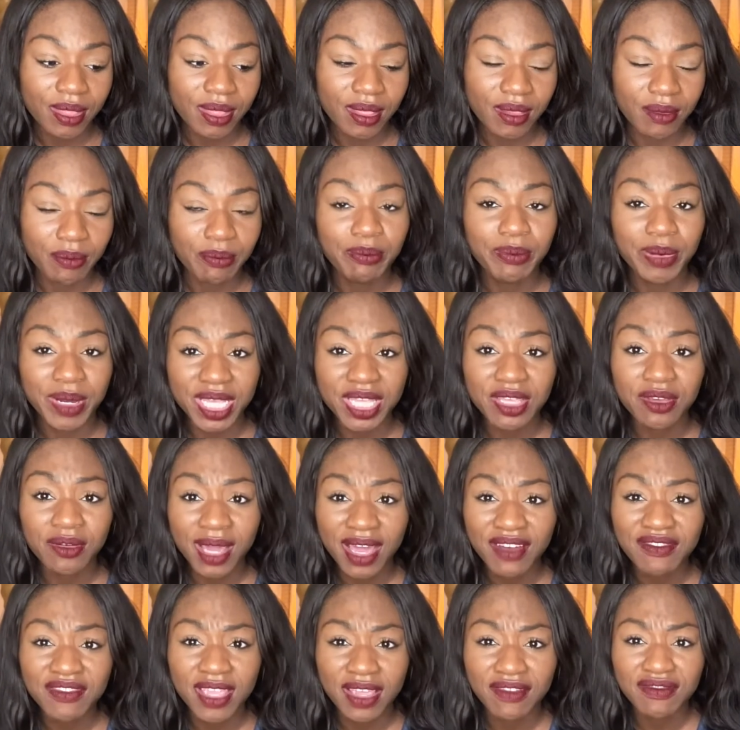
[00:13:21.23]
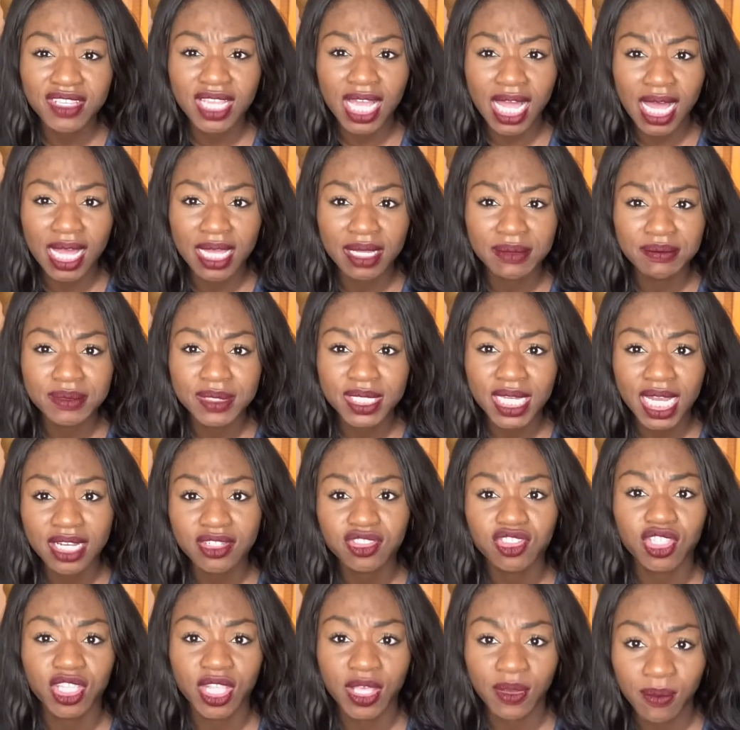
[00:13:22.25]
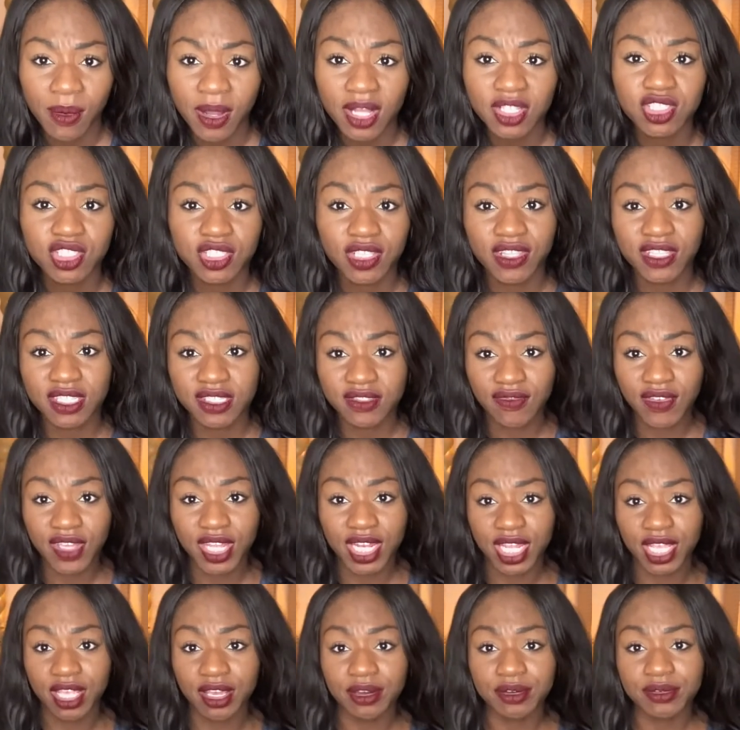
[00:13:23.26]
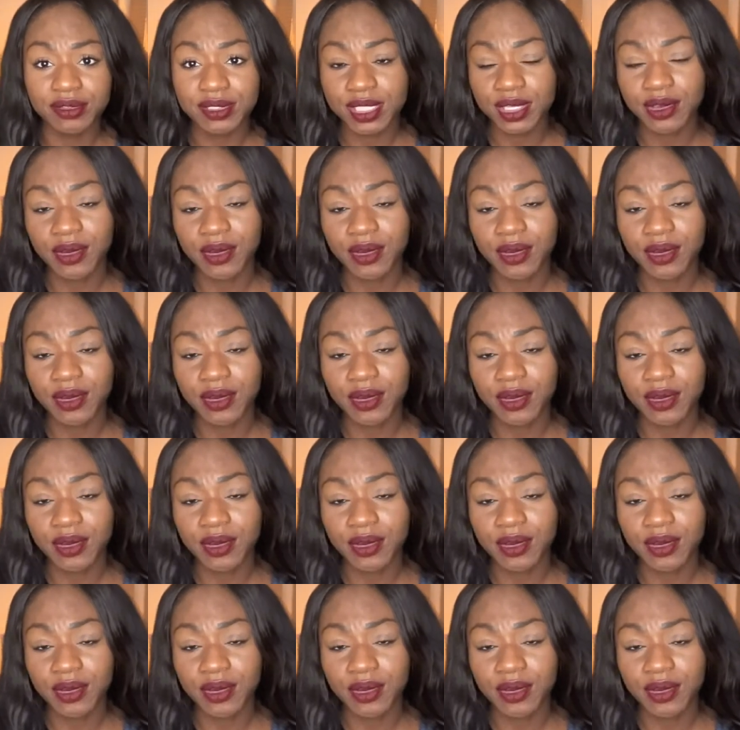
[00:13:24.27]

but you have to have time to actually watch these videos.